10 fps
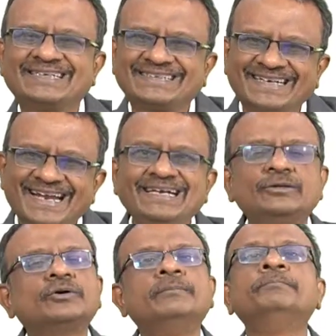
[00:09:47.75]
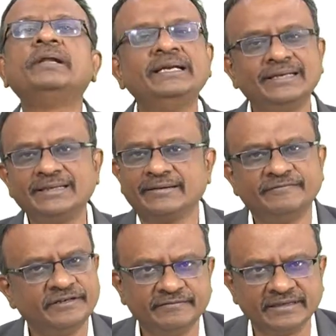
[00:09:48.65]
Try to complete it
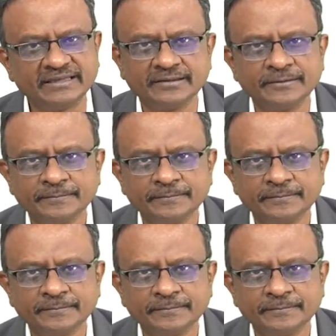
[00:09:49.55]
every week.